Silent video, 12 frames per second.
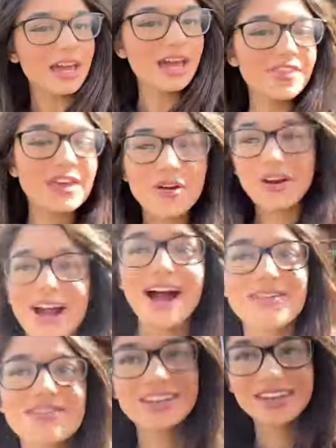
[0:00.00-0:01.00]
they don't
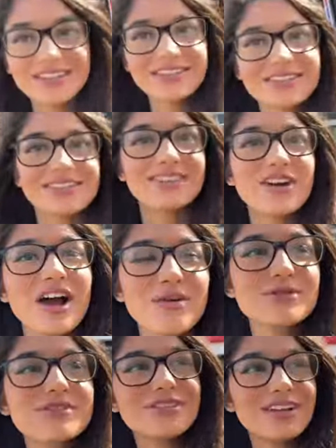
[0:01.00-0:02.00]
have it. The guy
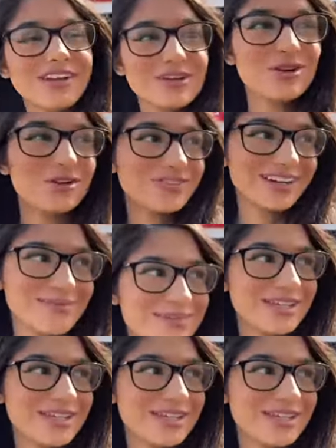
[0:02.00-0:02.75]
was like laughing at me.